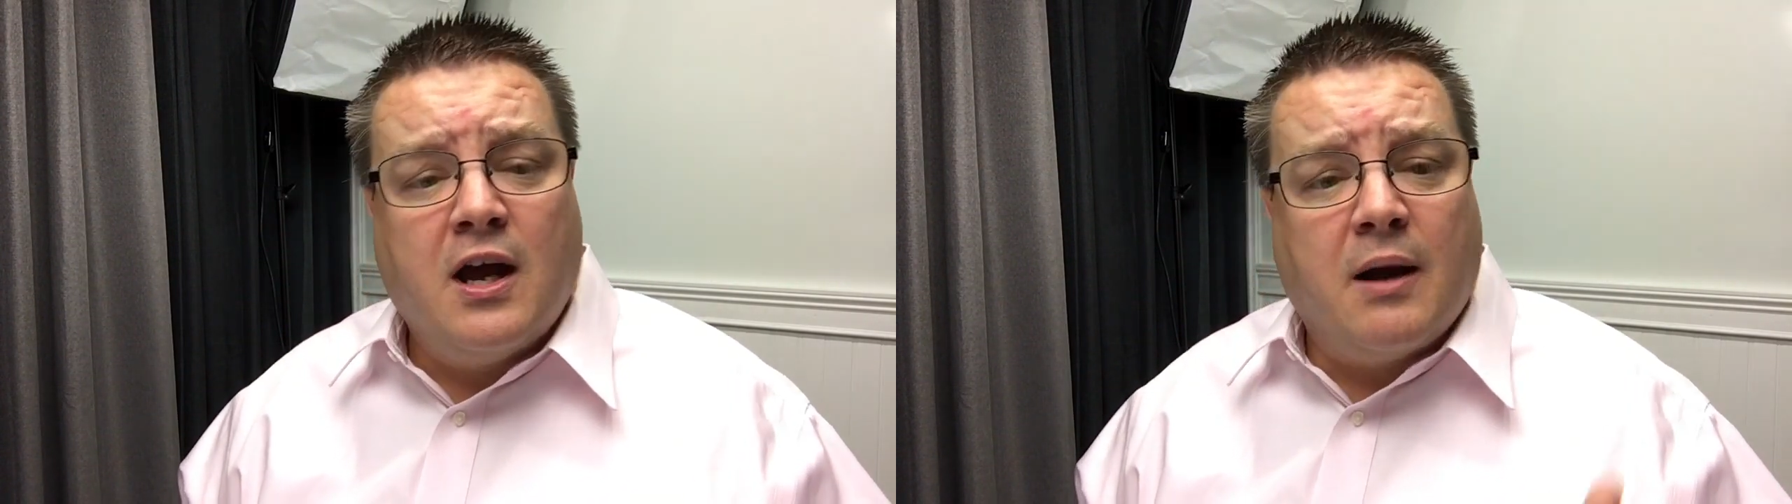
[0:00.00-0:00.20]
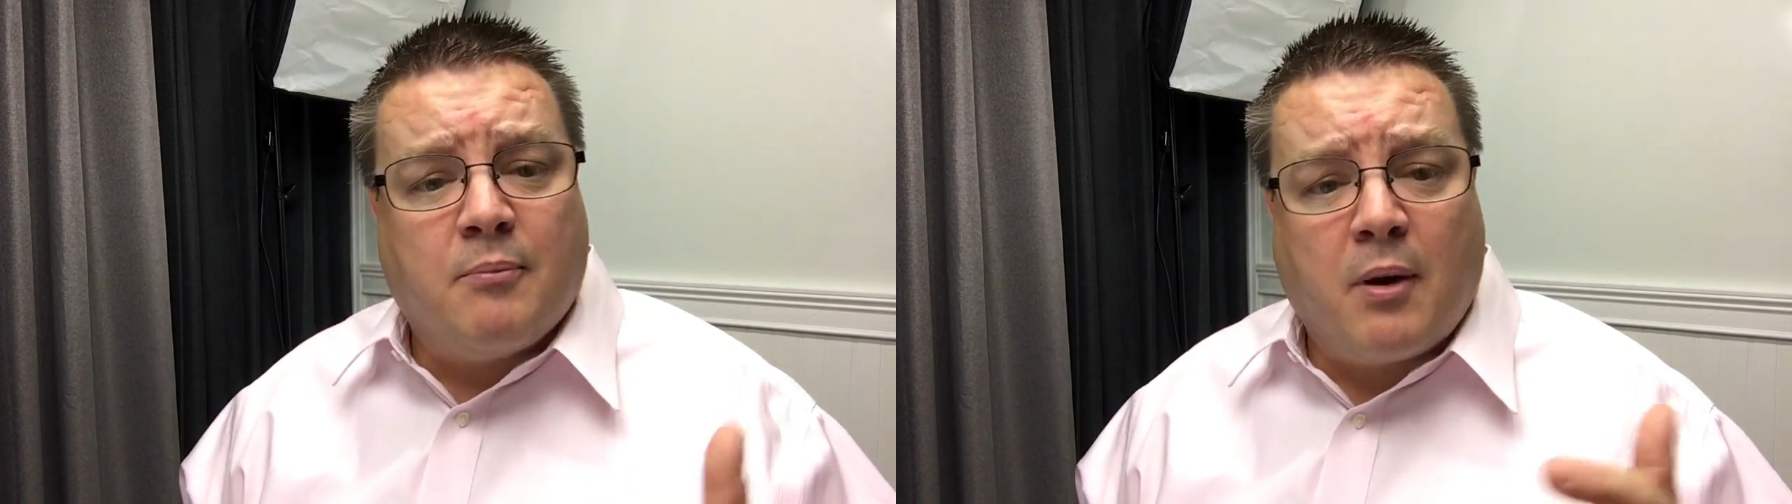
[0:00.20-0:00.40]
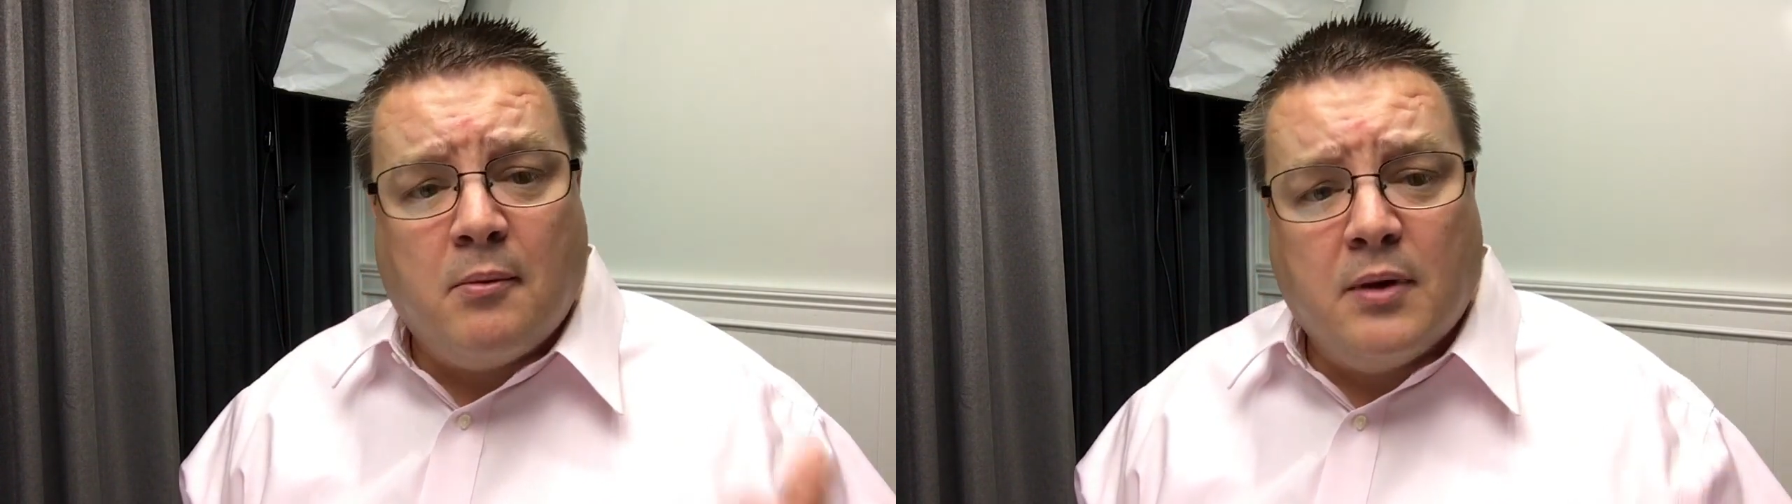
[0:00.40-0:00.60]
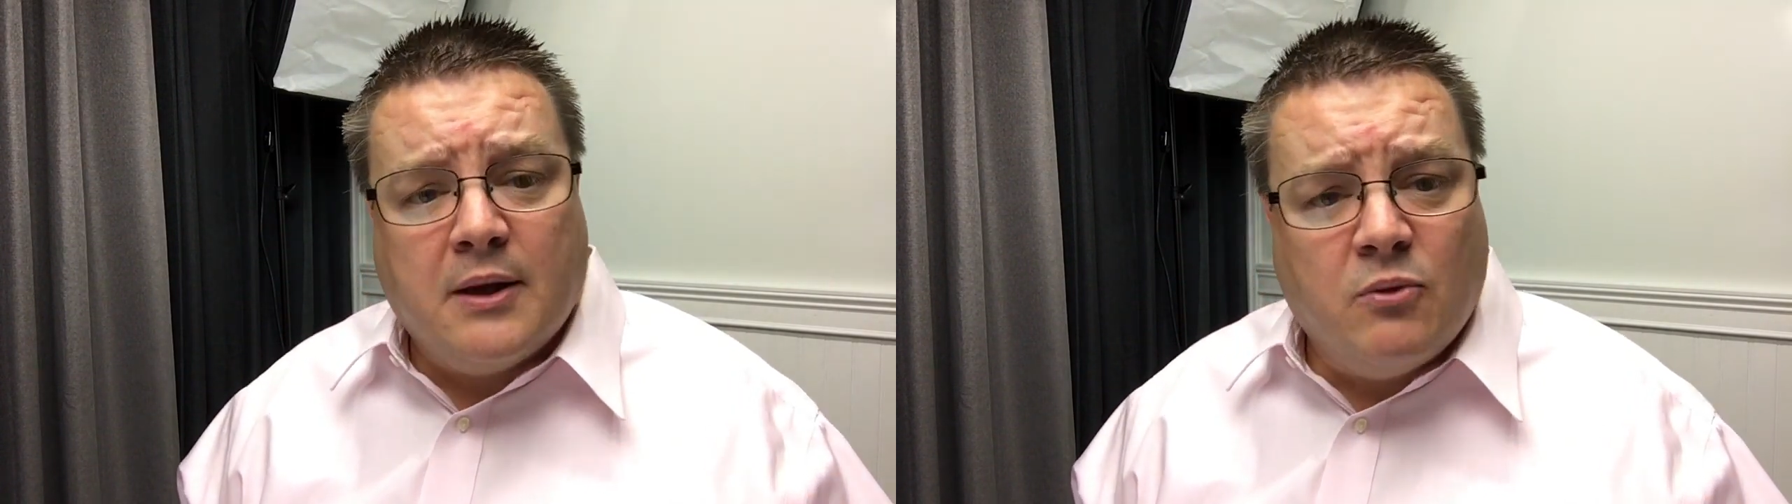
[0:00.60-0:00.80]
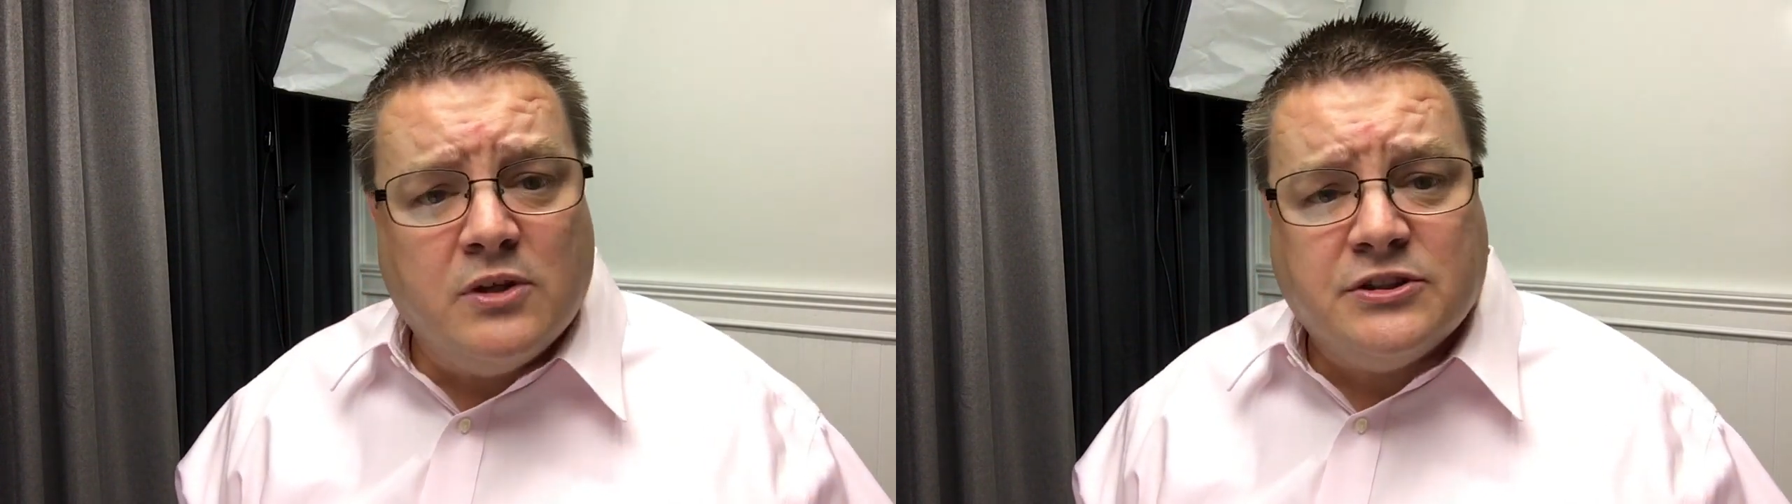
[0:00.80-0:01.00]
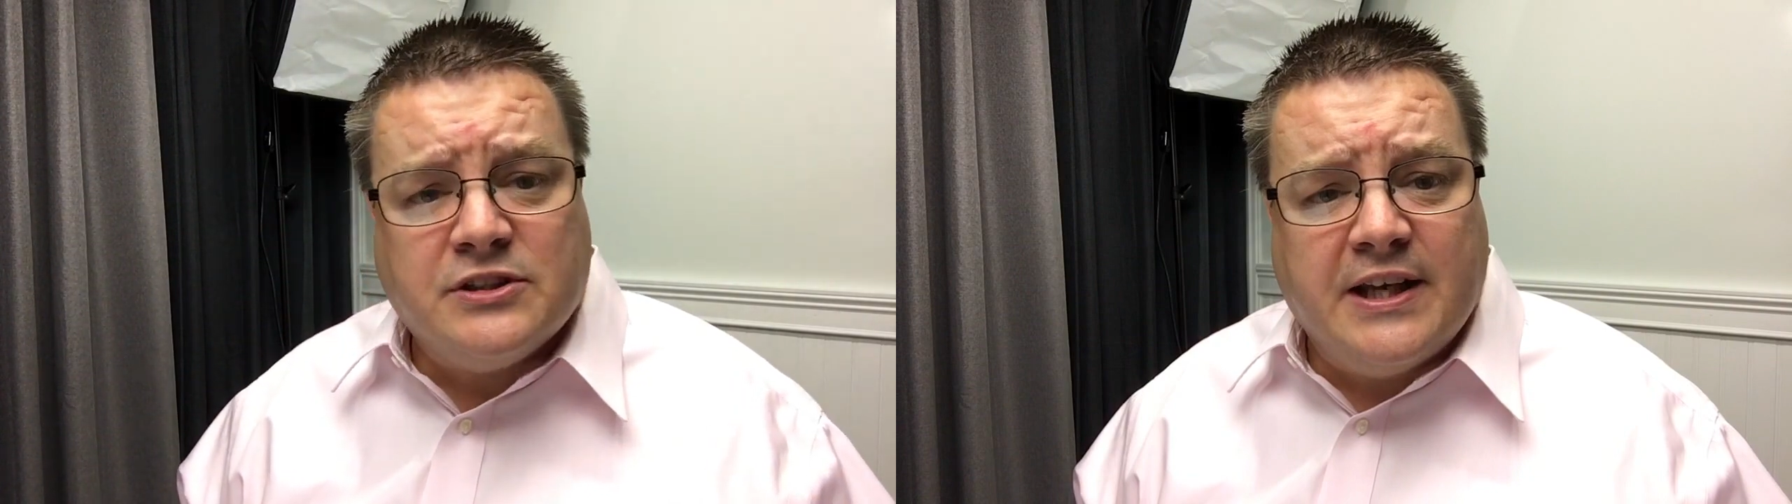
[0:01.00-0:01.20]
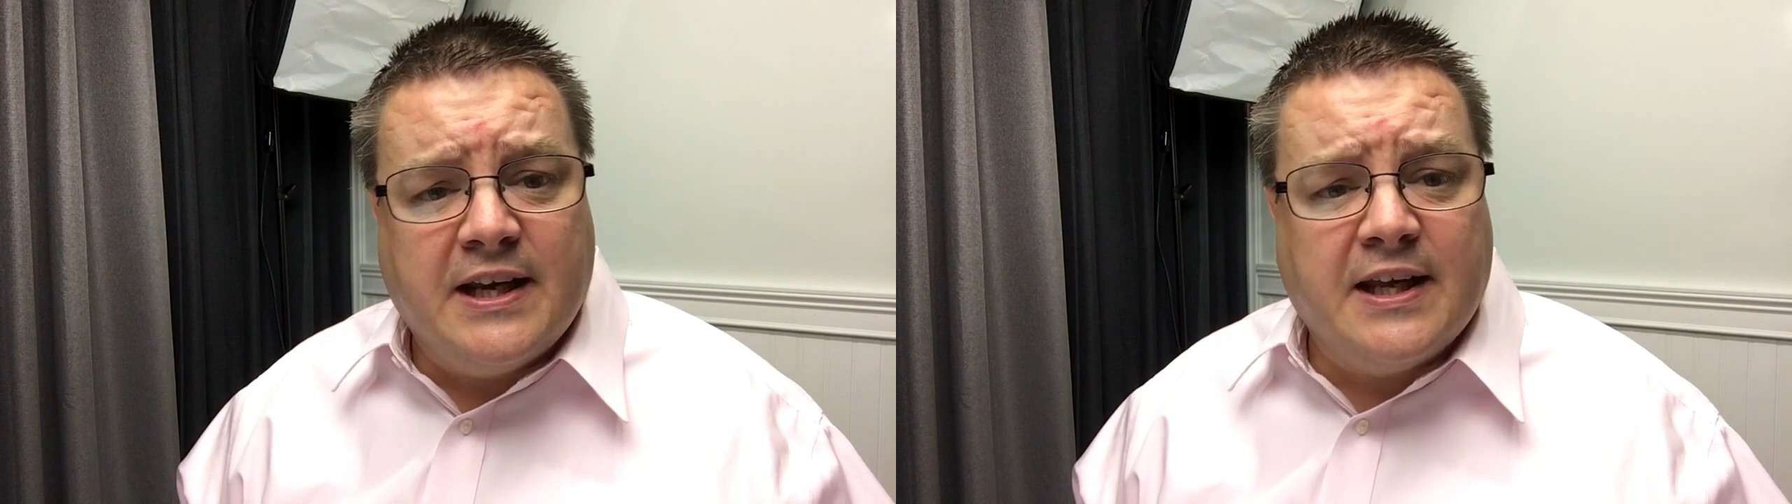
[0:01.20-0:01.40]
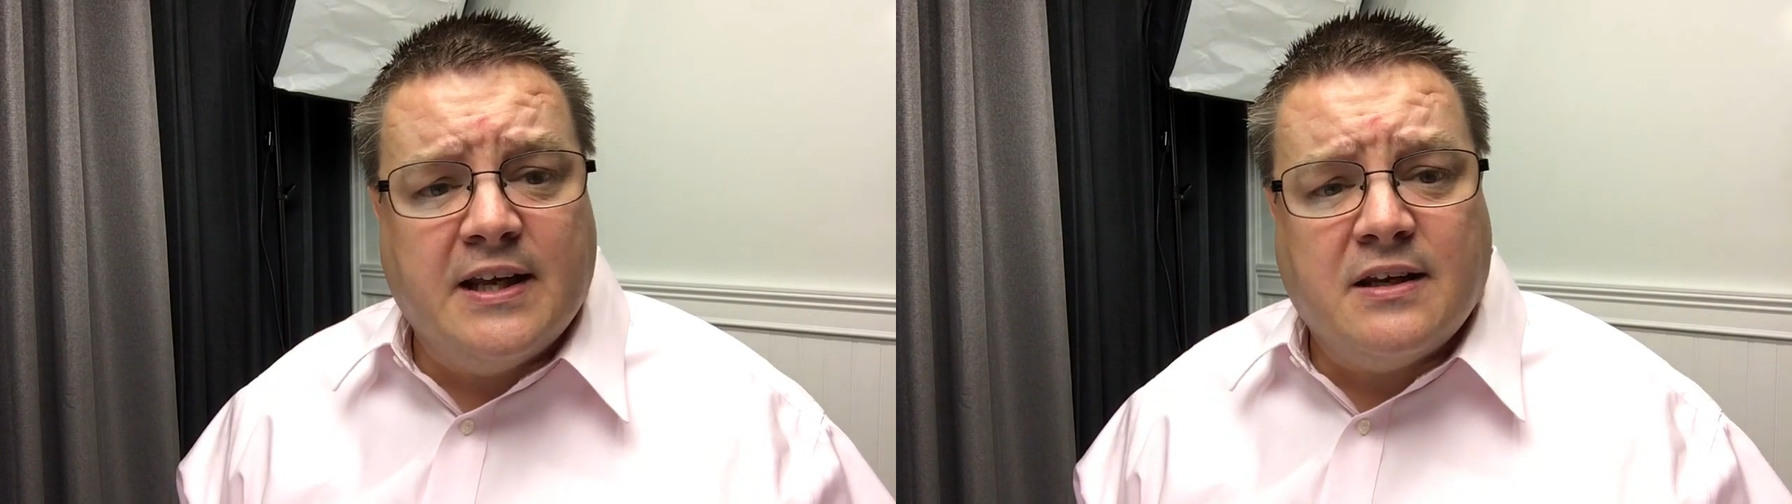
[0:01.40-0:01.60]
I probably was
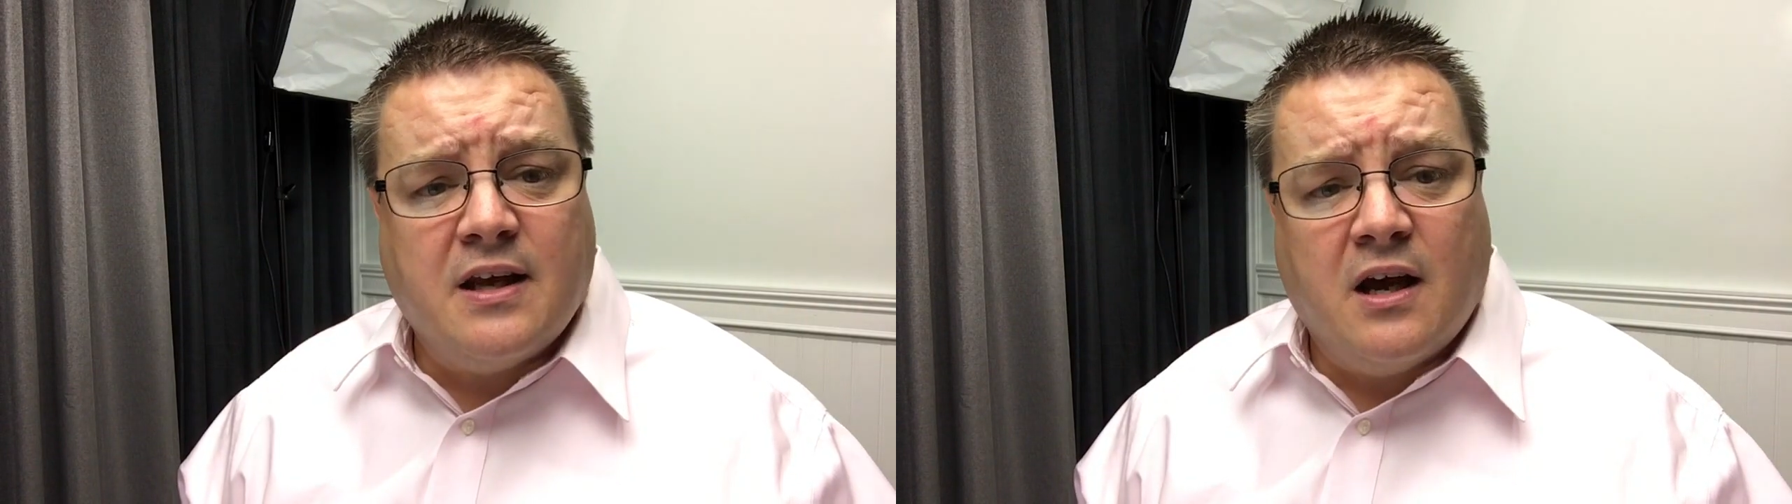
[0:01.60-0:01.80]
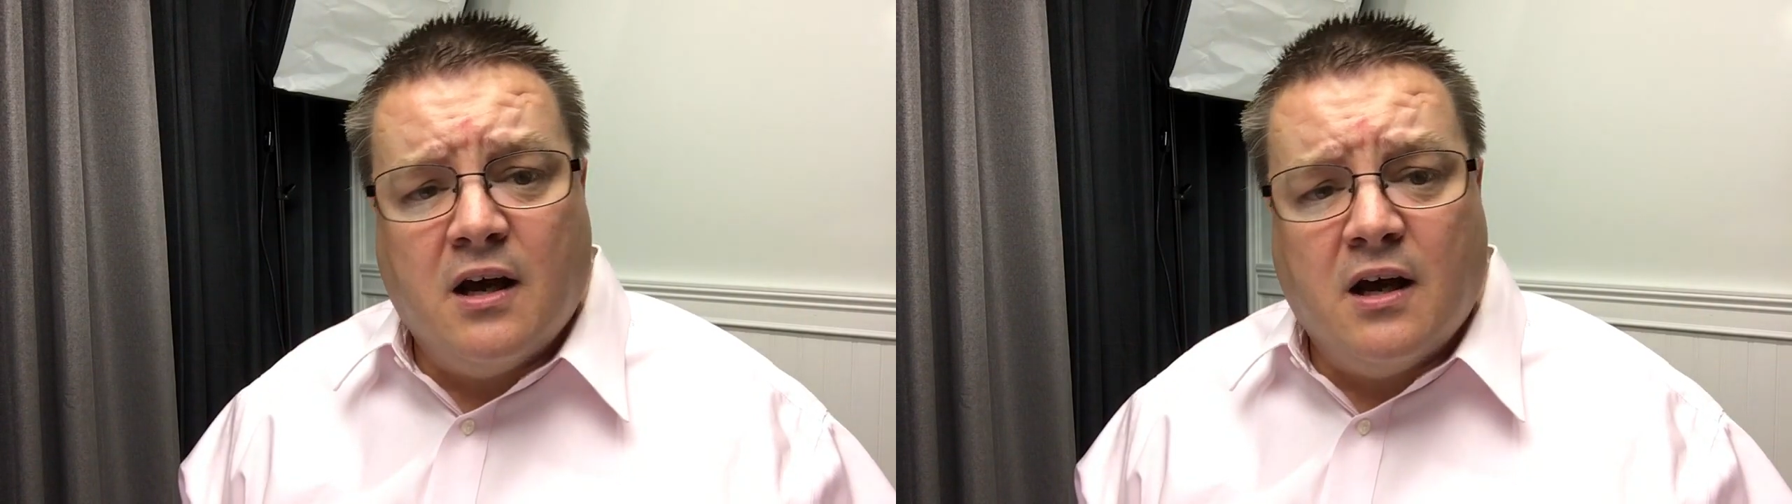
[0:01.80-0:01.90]
getting in